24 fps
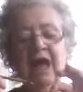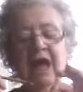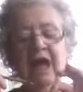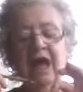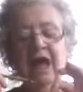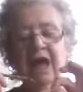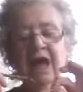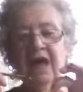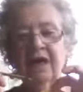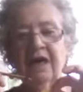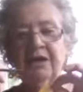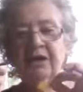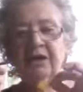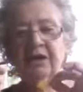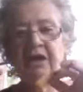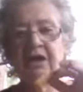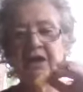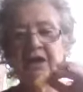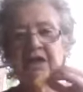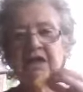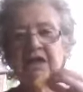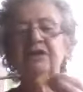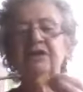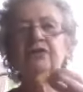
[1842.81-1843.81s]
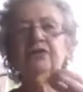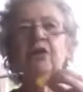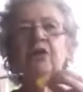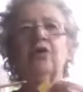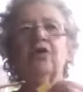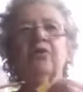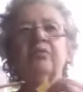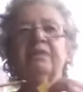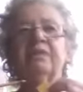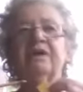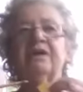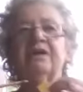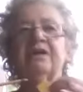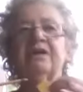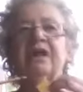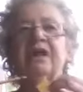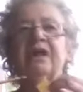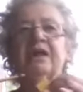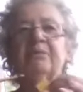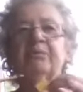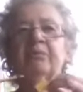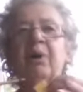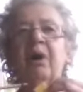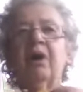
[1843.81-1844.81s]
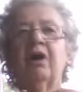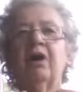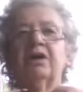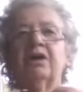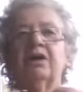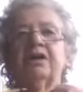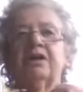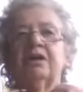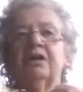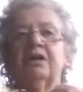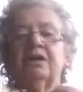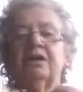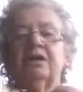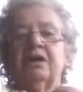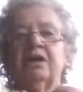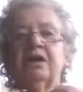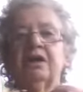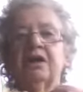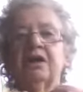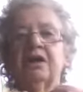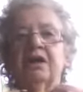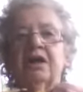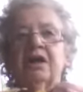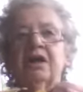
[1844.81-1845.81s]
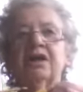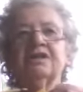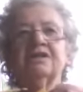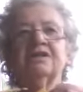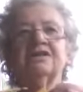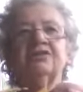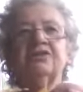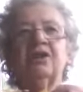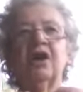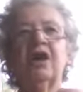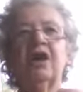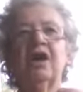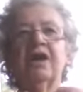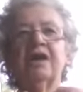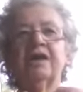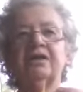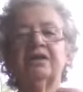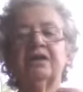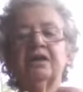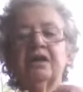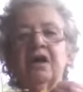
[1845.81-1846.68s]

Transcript: and he told me that pollen is not